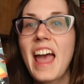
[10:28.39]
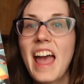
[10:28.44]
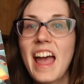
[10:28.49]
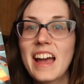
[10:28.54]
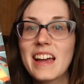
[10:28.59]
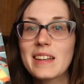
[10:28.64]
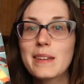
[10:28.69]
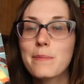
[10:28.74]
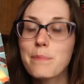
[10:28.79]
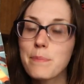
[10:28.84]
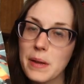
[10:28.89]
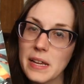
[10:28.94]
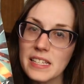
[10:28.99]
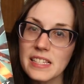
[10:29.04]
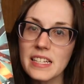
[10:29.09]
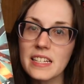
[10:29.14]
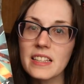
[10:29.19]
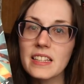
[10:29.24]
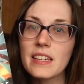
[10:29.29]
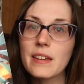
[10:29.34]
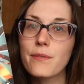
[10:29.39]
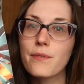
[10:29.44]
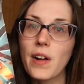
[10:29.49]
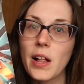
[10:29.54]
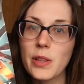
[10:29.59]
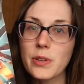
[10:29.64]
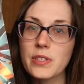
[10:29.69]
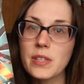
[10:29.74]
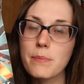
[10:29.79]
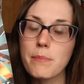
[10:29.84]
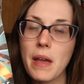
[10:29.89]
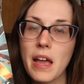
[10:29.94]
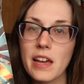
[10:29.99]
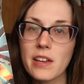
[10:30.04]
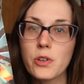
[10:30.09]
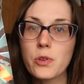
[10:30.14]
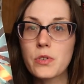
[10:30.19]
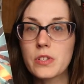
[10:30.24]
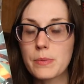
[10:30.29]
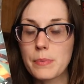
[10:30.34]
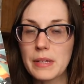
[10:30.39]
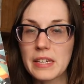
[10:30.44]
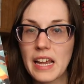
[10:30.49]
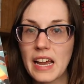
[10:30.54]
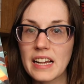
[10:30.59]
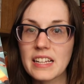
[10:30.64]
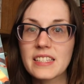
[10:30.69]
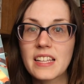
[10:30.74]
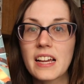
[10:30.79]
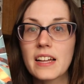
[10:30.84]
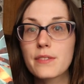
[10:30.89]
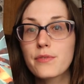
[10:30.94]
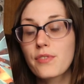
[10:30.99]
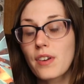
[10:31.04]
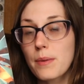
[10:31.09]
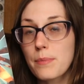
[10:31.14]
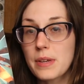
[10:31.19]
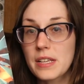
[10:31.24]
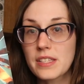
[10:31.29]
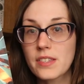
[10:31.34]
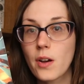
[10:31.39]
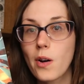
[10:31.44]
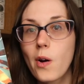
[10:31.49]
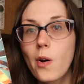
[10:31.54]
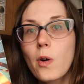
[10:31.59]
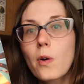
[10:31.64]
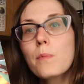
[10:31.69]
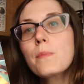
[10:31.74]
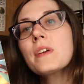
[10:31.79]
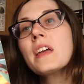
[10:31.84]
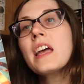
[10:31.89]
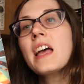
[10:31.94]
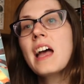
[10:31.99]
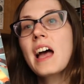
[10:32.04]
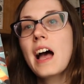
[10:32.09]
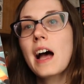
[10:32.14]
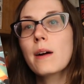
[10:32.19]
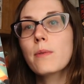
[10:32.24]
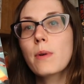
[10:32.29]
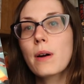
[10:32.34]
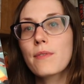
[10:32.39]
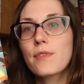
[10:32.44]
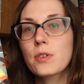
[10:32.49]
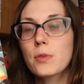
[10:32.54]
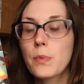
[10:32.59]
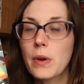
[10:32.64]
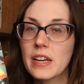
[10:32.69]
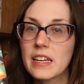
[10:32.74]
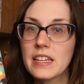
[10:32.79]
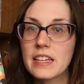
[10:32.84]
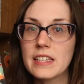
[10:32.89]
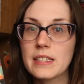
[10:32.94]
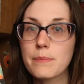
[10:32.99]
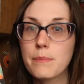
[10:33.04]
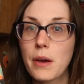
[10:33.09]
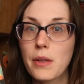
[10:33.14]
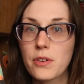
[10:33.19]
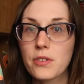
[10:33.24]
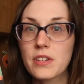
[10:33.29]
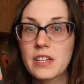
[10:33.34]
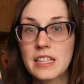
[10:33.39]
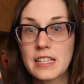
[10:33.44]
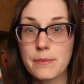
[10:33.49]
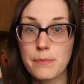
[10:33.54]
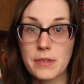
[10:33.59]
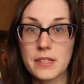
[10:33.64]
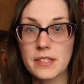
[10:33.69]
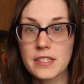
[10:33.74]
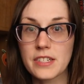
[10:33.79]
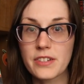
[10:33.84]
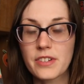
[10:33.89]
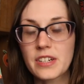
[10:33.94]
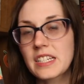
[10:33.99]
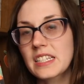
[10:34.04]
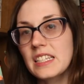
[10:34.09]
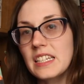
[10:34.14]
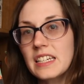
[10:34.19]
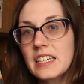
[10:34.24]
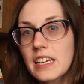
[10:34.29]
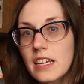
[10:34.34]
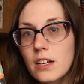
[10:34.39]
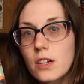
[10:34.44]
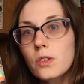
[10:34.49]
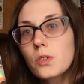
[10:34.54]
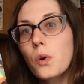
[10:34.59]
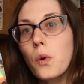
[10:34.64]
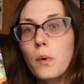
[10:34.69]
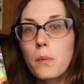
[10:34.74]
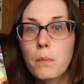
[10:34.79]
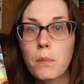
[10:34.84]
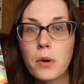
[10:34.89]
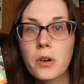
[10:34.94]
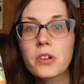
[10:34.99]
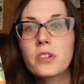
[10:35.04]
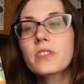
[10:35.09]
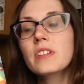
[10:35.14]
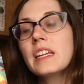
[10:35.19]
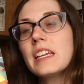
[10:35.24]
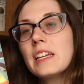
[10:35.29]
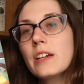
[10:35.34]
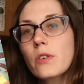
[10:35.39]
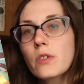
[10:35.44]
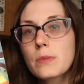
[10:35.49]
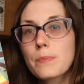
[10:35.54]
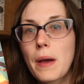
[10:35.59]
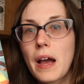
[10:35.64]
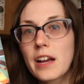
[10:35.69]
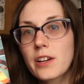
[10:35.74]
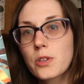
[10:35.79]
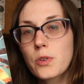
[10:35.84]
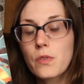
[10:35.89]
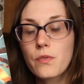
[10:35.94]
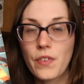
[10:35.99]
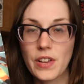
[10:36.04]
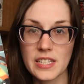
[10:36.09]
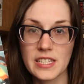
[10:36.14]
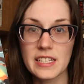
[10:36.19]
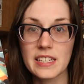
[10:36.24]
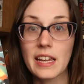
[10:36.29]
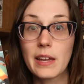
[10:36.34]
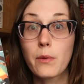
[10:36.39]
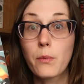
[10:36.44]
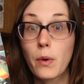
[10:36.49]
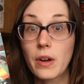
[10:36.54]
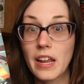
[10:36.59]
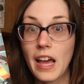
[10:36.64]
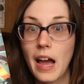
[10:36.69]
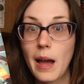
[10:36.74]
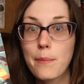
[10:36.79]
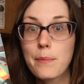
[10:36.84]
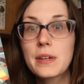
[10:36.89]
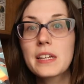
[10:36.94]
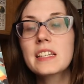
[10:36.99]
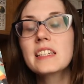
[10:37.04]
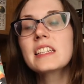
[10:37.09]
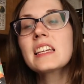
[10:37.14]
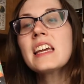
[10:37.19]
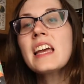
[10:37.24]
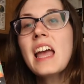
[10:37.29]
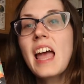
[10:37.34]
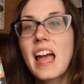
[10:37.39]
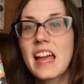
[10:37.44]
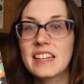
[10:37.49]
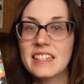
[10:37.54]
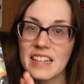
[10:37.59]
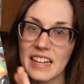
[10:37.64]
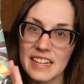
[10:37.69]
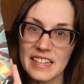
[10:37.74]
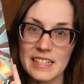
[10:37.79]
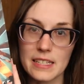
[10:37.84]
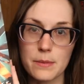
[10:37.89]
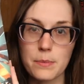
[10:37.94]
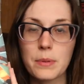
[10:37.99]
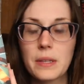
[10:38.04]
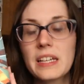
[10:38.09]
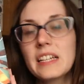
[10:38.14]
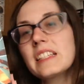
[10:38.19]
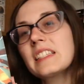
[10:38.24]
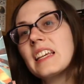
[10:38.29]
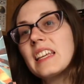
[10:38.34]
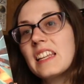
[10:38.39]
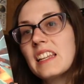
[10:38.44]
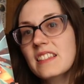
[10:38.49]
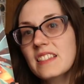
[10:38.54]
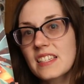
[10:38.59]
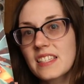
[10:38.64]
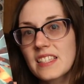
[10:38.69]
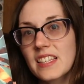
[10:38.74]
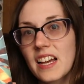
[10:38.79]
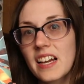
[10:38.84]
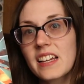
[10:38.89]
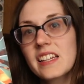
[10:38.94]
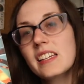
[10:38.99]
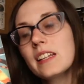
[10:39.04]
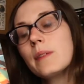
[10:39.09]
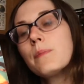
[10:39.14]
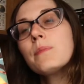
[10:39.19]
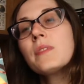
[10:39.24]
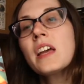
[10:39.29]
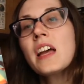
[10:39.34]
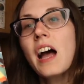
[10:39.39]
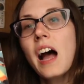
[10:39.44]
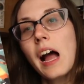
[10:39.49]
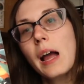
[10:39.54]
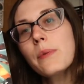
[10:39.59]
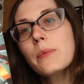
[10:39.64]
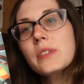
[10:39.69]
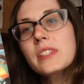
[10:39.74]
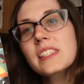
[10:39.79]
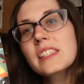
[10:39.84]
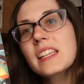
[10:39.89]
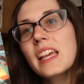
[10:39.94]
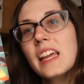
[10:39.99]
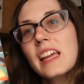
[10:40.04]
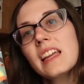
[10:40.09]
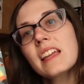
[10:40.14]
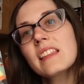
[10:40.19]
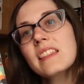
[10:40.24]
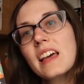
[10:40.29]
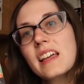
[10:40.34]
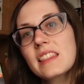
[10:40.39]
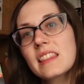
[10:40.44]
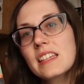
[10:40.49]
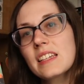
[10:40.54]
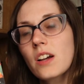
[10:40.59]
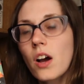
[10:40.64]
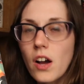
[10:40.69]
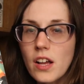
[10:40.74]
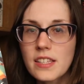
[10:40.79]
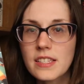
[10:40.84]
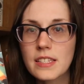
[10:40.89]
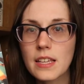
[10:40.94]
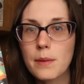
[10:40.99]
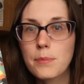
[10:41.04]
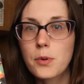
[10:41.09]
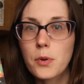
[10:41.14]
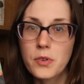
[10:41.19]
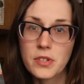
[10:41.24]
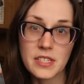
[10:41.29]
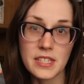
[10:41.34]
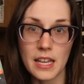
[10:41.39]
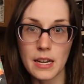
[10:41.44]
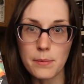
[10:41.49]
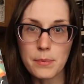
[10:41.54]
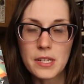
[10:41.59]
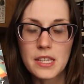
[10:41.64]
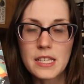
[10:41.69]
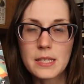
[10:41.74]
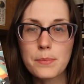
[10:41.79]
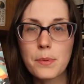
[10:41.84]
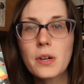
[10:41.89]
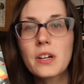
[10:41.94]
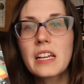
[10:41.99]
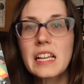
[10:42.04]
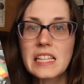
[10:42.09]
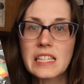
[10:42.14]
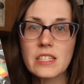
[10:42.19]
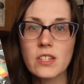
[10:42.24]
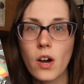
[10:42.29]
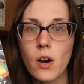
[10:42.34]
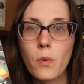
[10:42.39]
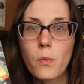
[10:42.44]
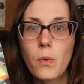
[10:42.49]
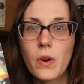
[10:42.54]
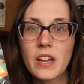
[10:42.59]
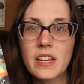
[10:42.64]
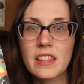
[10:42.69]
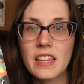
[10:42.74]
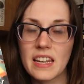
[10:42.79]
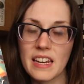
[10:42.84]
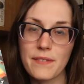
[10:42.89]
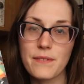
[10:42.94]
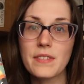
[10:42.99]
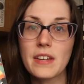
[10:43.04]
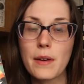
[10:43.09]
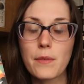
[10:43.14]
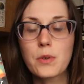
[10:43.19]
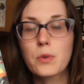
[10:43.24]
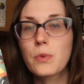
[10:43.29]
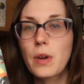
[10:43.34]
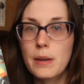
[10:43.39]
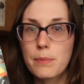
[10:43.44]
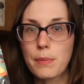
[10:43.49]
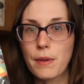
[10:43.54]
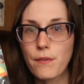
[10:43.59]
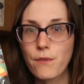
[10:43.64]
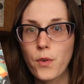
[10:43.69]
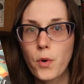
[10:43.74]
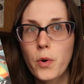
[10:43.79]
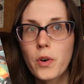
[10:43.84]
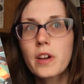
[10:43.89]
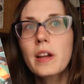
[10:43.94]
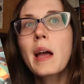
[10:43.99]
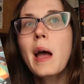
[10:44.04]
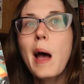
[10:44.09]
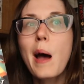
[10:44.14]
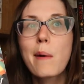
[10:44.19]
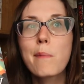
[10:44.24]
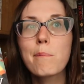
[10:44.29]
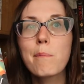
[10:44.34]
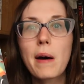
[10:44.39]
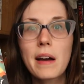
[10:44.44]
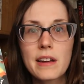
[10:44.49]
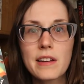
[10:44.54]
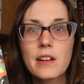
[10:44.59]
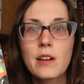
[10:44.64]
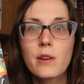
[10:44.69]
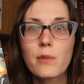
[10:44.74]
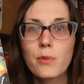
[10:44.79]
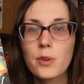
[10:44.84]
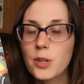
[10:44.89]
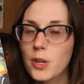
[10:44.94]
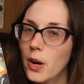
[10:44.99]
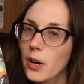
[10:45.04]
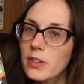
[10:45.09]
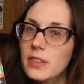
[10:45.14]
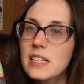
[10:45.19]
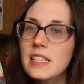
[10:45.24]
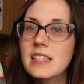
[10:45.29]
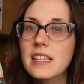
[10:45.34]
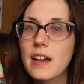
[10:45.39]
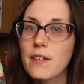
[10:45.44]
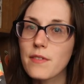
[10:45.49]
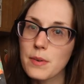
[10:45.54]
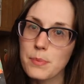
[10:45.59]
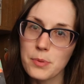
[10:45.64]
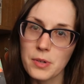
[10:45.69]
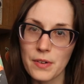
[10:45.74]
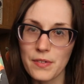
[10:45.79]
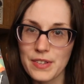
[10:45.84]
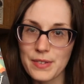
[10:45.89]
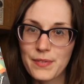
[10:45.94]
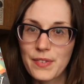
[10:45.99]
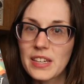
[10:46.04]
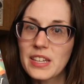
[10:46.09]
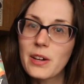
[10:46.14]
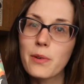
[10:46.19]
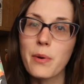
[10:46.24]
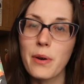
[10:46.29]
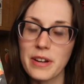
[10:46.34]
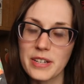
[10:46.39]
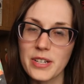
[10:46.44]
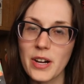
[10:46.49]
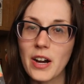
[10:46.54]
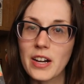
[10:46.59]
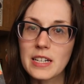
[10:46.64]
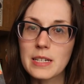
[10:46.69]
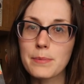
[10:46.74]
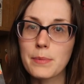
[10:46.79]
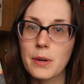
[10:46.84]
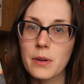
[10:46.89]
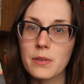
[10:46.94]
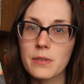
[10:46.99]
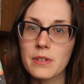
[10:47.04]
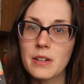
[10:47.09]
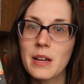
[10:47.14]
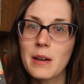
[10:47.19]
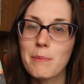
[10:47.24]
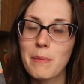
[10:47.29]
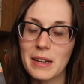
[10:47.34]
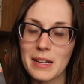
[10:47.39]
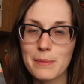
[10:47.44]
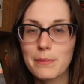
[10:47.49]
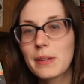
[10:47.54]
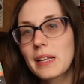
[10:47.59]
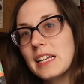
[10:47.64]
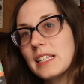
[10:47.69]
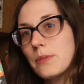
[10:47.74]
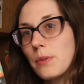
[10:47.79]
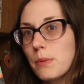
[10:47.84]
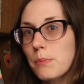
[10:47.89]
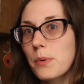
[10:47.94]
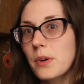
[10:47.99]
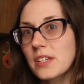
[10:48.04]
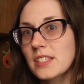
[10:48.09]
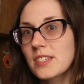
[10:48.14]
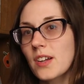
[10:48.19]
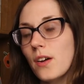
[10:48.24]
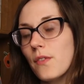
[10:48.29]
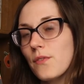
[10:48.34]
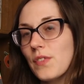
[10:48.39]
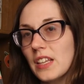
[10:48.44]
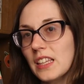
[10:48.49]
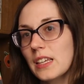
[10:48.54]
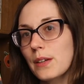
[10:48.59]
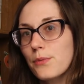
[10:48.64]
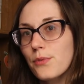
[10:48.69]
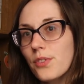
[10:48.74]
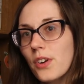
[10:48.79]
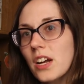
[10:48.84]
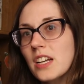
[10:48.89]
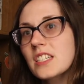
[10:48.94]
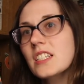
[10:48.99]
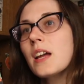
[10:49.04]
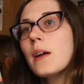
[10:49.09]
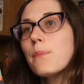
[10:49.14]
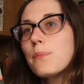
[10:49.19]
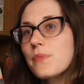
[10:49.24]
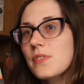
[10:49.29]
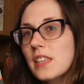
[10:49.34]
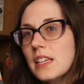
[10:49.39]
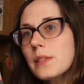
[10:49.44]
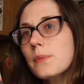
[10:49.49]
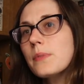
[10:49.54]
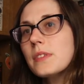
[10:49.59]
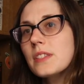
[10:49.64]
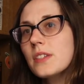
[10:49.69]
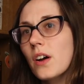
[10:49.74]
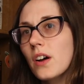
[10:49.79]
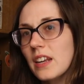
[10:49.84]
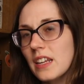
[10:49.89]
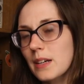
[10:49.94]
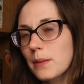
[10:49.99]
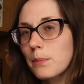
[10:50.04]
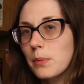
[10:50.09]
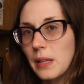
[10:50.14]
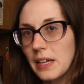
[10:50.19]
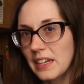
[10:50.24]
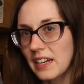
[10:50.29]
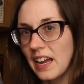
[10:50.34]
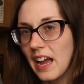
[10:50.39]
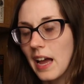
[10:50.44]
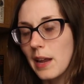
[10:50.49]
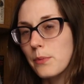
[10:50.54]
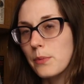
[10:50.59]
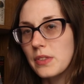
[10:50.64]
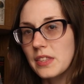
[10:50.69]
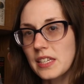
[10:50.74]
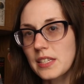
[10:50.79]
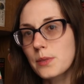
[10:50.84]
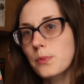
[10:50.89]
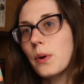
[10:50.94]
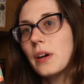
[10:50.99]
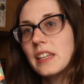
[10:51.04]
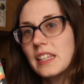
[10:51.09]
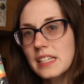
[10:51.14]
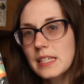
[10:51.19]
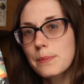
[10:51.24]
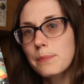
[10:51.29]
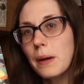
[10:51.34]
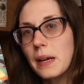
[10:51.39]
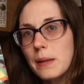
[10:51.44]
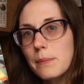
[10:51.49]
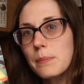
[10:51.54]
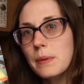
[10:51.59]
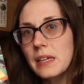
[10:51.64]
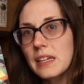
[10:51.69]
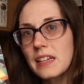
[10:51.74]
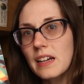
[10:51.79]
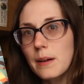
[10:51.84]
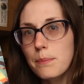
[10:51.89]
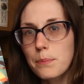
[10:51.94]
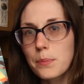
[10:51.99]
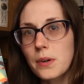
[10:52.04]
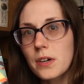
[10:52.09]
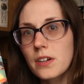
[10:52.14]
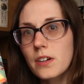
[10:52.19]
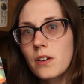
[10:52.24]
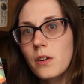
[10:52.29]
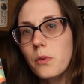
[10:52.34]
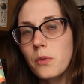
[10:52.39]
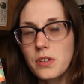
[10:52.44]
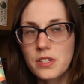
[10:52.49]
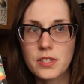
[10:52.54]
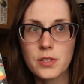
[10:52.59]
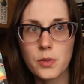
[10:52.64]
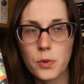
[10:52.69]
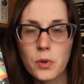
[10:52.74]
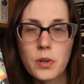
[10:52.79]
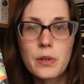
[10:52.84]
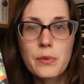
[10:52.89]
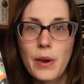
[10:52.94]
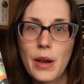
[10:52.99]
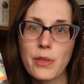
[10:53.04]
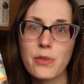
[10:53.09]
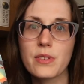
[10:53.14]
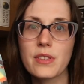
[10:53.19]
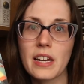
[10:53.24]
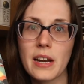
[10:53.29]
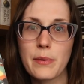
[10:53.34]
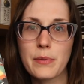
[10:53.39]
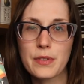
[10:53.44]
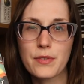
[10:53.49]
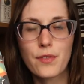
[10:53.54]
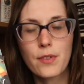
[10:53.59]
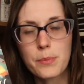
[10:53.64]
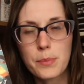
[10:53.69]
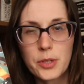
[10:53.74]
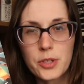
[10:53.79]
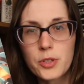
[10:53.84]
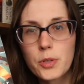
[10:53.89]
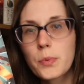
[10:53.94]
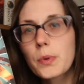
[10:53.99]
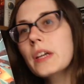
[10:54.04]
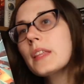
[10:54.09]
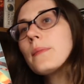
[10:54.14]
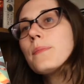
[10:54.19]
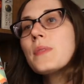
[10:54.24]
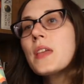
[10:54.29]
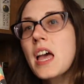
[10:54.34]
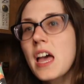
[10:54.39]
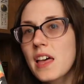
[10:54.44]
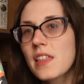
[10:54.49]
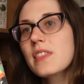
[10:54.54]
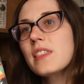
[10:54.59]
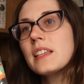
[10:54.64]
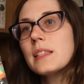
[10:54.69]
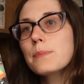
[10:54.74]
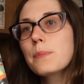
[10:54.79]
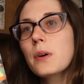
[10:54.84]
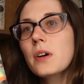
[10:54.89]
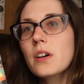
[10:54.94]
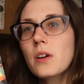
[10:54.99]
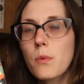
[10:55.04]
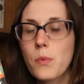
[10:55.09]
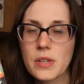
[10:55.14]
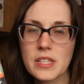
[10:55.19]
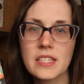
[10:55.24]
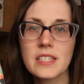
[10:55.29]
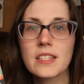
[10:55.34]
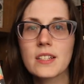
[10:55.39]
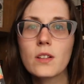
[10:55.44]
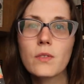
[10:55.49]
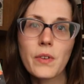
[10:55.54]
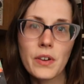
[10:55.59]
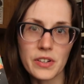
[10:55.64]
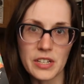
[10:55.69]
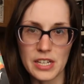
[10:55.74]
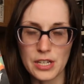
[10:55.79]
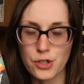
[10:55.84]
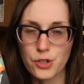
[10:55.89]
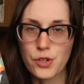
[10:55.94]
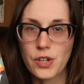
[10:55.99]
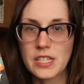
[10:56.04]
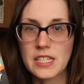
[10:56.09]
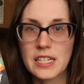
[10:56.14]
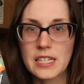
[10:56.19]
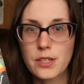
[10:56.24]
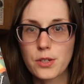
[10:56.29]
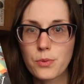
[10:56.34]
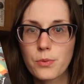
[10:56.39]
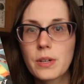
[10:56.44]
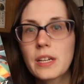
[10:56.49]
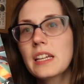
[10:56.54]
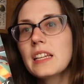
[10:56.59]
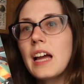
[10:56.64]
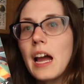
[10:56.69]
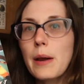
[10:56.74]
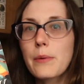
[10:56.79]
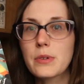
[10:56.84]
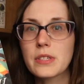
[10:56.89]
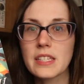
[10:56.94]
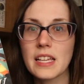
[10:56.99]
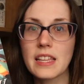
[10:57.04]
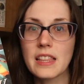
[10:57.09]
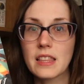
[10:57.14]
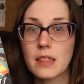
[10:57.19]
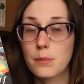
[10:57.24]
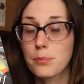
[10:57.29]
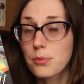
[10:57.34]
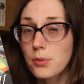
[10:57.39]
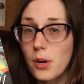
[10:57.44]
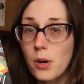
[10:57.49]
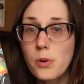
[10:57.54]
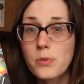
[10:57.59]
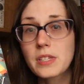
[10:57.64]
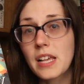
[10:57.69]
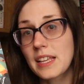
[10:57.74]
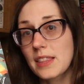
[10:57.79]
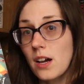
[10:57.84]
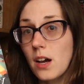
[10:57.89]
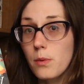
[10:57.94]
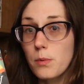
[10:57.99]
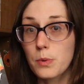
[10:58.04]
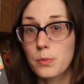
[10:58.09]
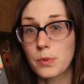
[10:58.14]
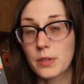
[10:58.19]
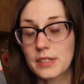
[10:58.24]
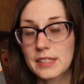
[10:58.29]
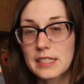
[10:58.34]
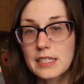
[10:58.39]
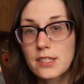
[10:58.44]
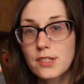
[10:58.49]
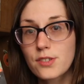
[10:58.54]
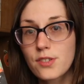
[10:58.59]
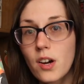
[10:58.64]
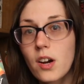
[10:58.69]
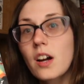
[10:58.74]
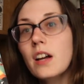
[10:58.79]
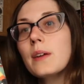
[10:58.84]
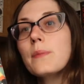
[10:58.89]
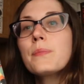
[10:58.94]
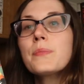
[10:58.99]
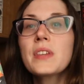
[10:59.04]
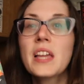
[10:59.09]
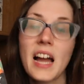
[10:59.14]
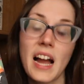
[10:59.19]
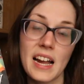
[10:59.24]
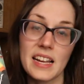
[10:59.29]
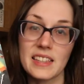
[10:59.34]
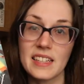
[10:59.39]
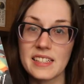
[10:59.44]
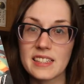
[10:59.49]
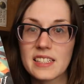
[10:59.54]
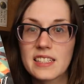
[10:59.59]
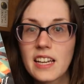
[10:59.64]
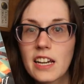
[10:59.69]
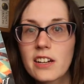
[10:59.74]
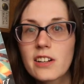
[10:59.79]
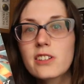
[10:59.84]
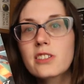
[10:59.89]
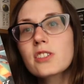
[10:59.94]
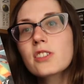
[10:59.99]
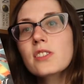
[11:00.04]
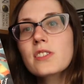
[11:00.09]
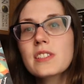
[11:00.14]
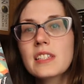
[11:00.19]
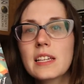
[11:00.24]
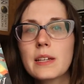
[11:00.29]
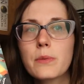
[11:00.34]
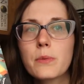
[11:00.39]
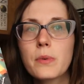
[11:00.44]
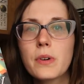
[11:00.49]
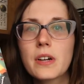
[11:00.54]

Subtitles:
And basically, it follows a man who has been exiled from his home. However, when his mother is mysteriously killed or murdered, he goes back to investigate what happened and take his place in his society. I will say that the concept or setup to this book is not one that I've never read before, but regardless of a previous video where I talked about my complaints with books not feeling fresh, this was not a complaint I had with this one. Despite being a book or a story rather that I was familiar with, this book was still very interesting to read. I will say that the prose I thought were really strong. I liked the characters. It